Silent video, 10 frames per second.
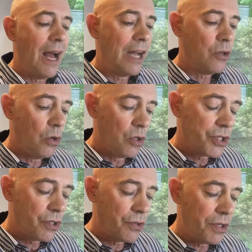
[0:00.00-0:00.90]
And
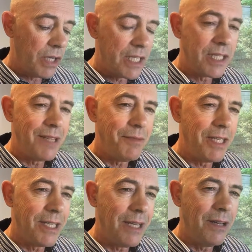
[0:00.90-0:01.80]
also that in
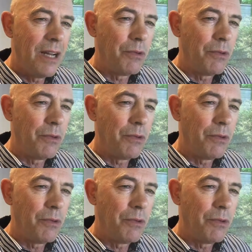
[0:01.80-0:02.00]
CBT,